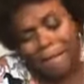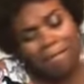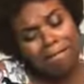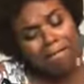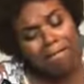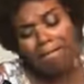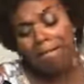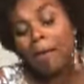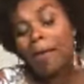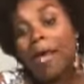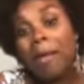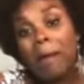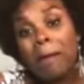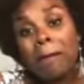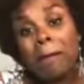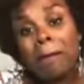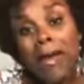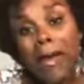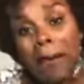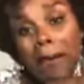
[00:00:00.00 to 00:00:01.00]
Baby,
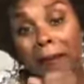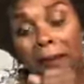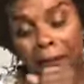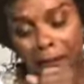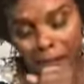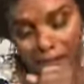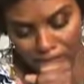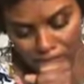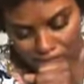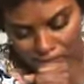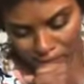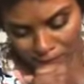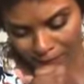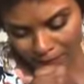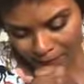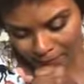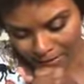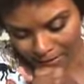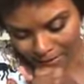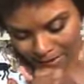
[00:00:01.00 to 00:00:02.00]
I'm
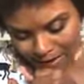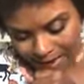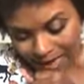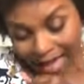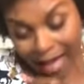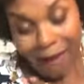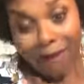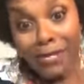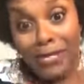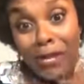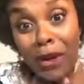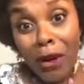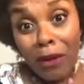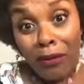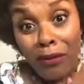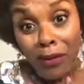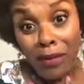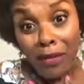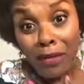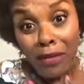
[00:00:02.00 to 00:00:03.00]
sorry.
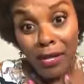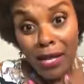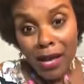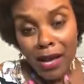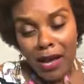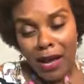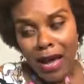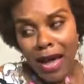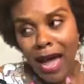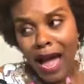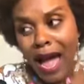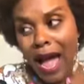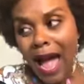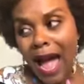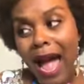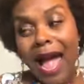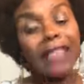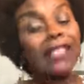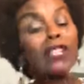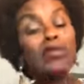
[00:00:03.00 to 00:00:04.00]
I just want a
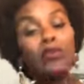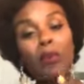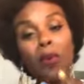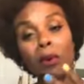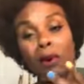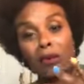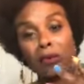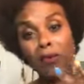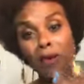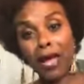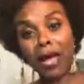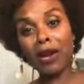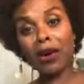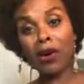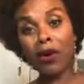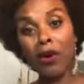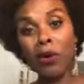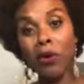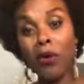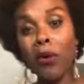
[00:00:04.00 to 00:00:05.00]
regular old
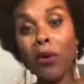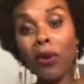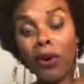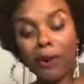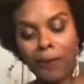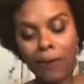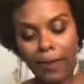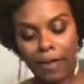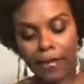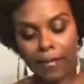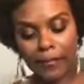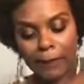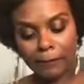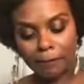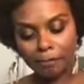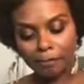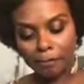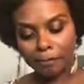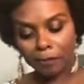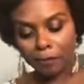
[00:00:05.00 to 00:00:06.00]
watermelon,
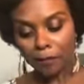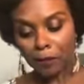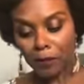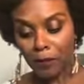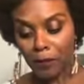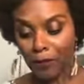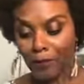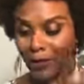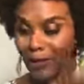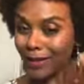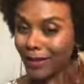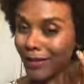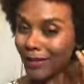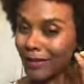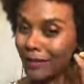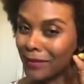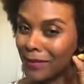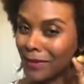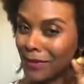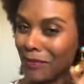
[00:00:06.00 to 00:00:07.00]
a little pinch
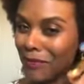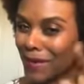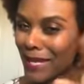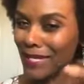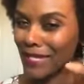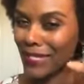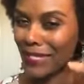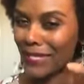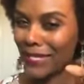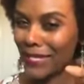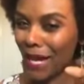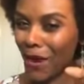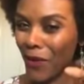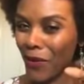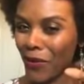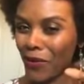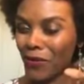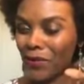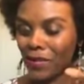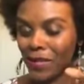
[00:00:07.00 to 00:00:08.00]
of salt,
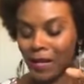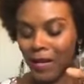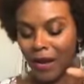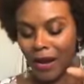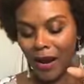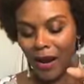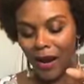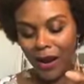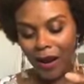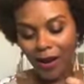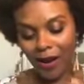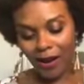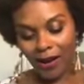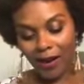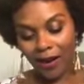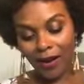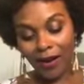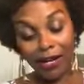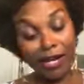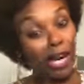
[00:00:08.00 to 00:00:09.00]

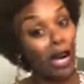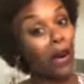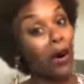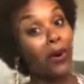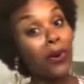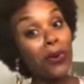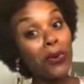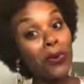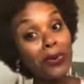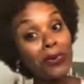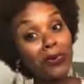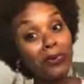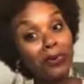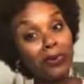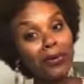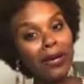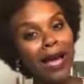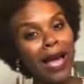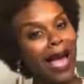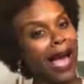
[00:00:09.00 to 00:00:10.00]
cold. I have it
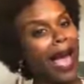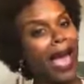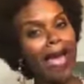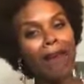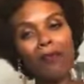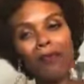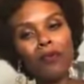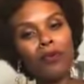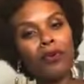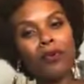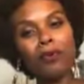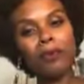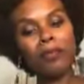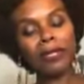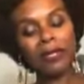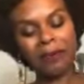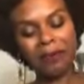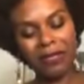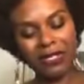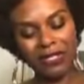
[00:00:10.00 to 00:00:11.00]
room temperature.
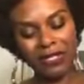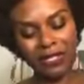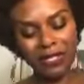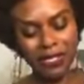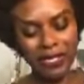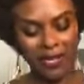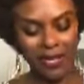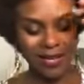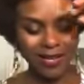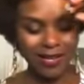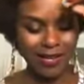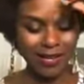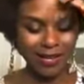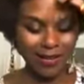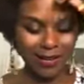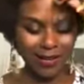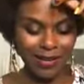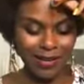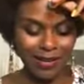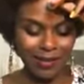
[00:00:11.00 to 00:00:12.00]

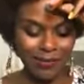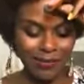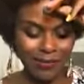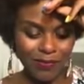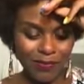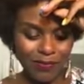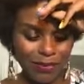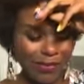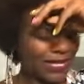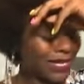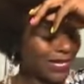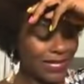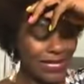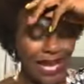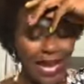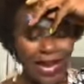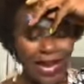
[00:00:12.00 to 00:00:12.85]
But this ain't gonna